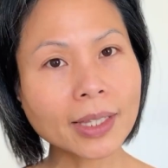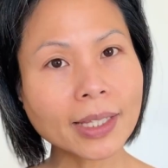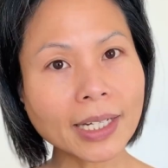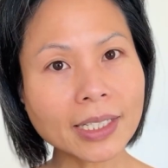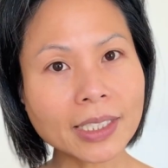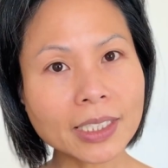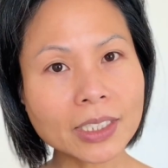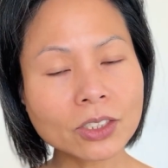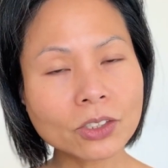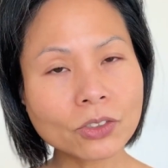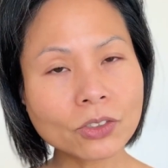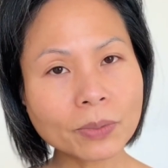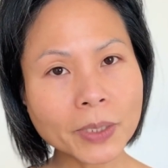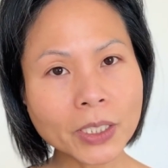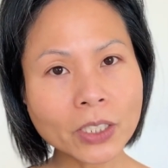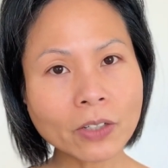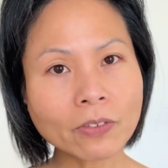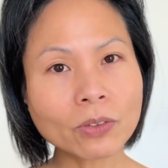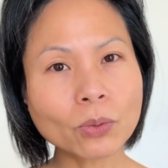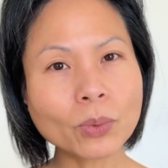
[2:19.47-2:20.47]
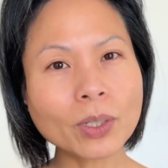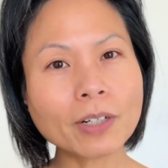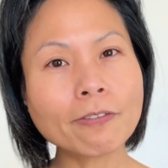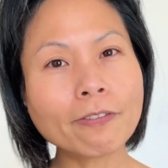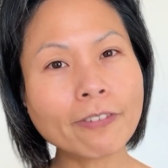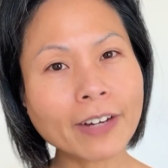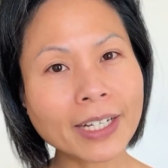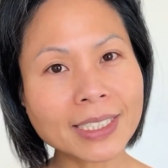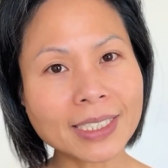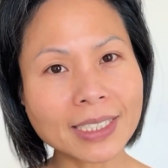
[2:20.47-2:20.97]
That description of the word
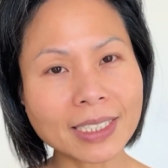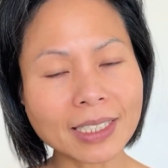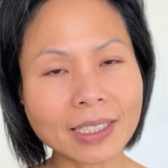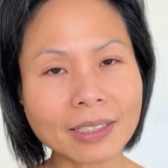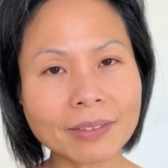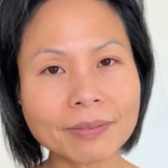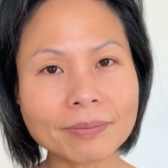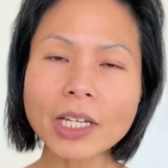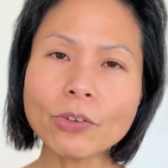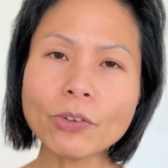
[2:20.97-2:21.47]
fuzzy,